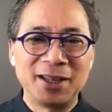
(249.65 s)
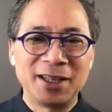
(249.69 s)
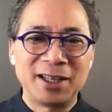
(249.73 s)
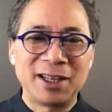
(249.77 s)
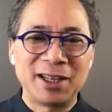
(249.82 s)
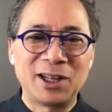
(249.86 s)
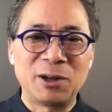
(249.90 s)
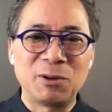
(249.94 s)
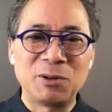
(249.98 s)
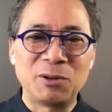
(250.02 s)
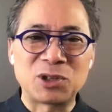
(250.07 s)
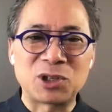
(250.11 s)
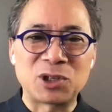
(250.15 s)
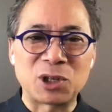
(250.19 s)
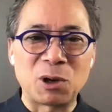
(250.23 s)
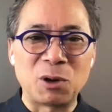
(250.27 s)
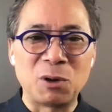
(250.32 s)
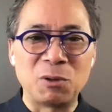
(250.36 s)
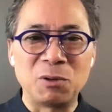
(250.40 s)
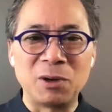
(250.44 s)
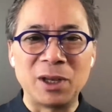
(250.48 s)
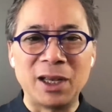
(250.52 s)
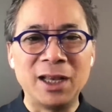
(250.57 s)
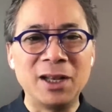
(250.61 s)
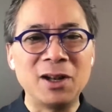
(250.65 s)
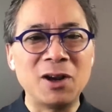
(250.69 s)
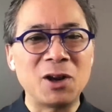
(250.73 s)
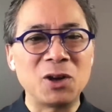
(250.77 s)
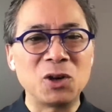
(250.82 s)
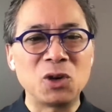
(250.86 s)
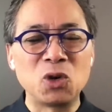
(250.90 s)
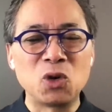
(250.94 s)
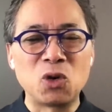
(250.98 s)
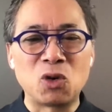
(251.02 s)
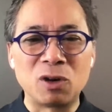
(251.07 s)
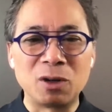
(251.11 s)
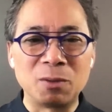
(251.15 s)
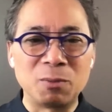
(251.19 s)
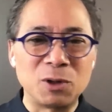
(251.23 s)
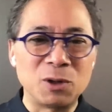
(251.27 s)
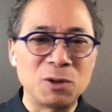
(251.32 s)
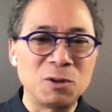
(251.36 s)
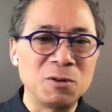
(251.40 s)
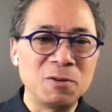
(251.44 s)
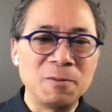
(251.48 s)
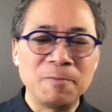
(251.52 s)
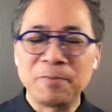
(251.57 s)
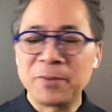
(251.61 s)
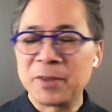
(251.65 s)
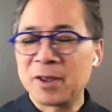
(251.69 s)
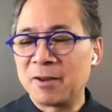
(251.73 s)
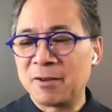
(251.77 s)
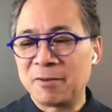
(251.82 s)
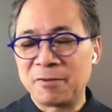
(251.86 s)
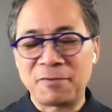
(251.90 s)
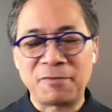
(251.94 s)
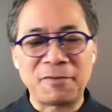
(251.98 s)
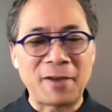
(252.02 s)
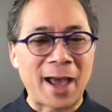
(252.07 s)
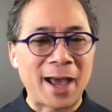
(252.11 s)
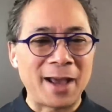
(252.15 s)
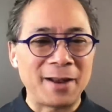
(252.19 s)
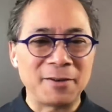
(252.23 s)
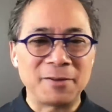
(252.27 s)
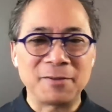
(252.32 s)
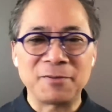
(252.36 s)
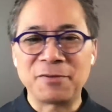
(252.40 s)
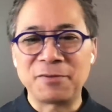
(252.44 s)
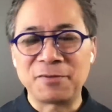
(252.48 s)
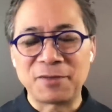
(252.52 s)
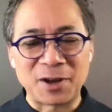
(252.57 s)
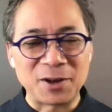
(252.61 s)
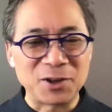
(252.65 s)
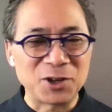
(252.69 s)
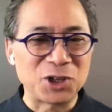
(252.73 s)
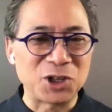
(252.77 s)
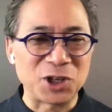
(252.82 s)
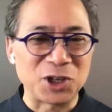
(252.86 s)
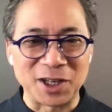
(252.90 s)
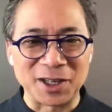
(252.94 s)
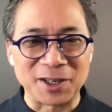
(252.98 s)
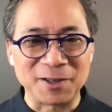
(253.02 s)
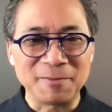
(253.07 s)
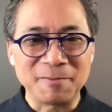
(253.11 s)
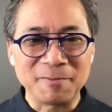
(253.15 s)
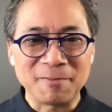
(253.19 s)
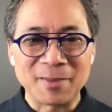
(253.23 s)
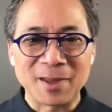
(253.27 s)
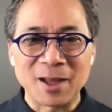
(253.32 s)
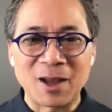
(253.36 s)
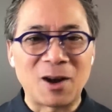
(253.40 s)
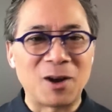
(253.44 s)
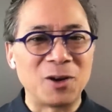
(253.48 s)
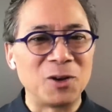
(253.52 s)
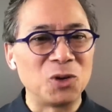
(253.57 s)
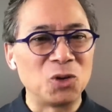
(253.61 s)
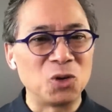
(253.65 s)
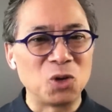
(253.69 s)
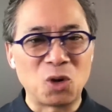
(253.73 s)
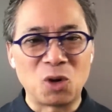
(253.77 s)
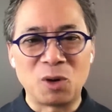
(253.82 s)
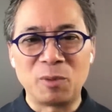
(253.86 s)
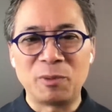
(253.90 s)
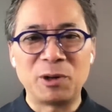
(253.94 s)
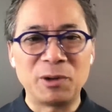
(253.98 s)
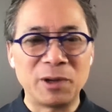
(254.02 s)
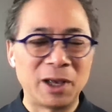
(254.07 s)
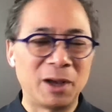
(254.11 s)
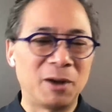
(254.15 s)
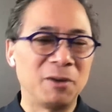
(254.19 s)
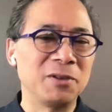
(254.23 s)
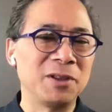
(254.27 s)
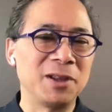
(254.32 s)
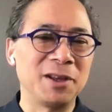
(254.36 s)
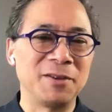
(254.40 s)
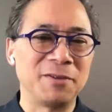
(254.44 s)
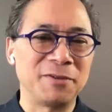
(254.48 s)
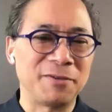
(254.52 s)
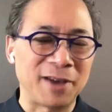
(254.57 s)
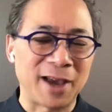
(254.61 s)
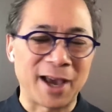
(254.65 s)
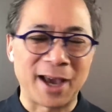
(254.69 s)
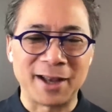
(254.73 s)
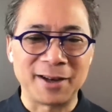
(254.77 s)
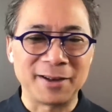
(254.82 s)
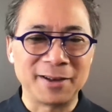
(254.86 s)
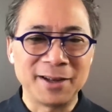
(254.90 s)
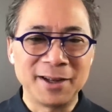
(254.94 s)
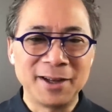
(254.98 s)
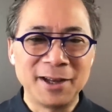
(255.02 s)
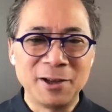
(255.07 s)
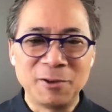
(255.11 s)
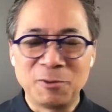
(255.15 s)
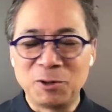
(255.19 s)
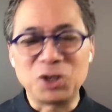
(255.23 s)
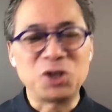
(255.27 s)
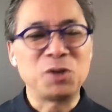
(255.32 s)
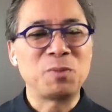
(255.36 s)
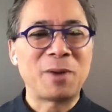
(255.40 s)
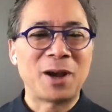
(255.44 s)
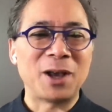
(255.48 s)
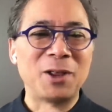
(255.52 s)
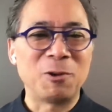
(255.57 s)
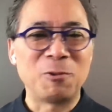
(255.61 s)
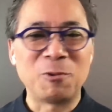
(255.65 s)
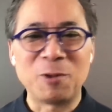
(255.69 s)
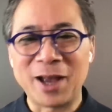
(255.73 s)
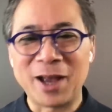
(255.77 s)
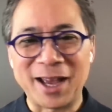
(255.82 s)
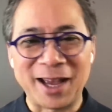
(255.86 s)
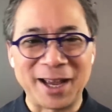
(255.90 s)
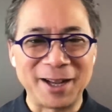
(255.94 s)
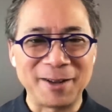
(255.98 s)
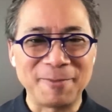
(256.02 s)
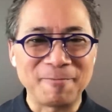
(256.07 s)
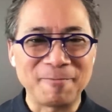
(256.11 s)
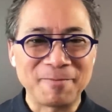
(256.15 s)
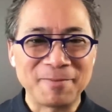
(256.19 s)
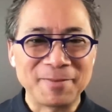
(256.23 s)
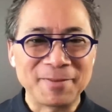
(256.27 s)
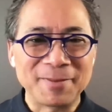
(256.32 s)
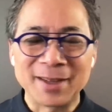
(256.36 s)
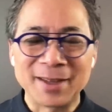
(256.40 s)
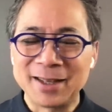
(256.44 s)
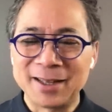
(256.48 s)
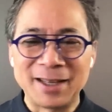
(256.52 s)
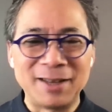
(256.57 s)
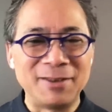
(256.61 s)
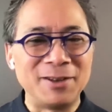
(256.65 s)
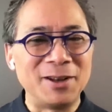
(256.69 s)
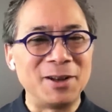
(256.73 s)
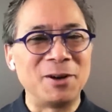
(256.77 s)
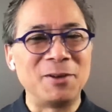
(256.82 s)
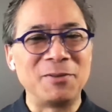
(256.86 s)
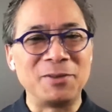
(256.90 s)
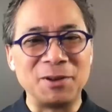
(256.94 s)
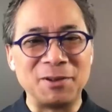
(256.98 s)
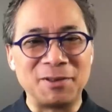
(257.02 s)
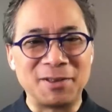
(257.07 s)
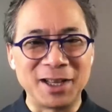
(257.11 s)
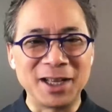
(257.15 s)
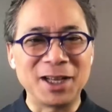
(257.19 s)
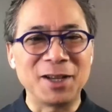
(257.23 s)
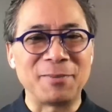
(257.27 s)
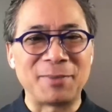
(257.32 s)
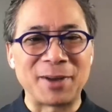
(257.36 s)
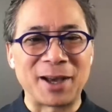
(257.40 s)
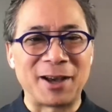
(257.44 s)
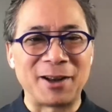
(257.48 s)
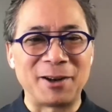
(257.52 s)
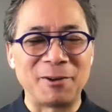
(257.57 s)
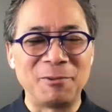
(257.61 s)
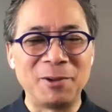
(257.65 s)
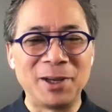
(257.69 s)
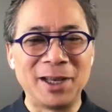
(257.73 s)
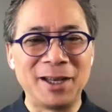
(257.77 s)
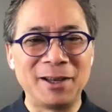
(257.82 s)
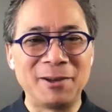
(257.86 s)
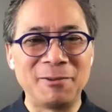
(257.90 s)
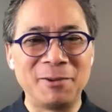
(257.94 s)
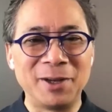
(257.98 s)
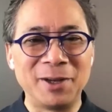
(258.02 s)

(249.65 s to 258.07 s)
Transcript: You know, and so in our normal fat function, our normal healthy fat, which by the way, you know, if you think about it, we